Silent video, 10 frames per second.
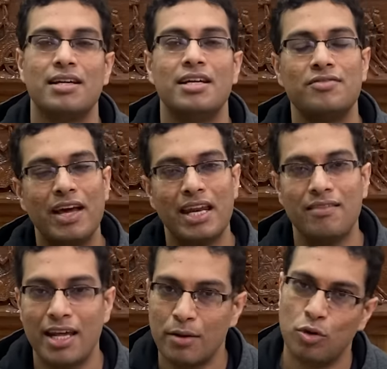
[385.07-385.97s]
is very,
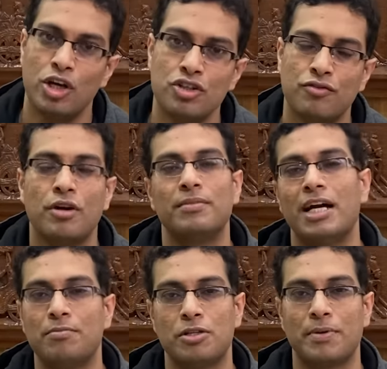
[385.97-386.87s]
very bullish from
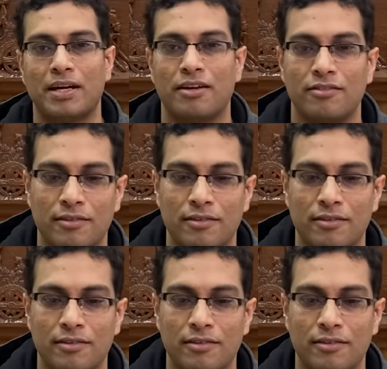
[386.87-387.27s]
that perspective.